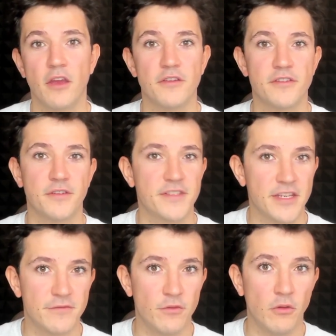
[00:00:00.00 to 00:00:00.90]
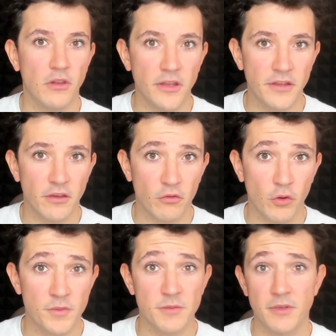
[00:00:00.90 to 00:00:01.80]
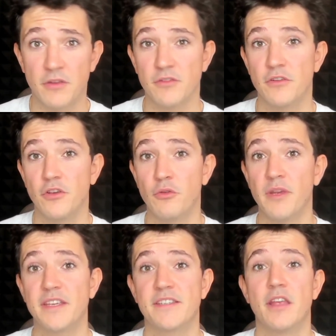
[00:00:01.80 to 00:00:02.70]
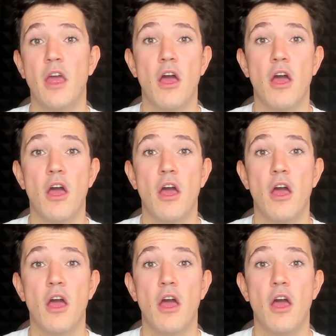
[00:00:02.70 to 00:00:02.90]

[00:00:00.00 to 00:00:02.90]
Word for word: a successful LinkedIn groups because the UX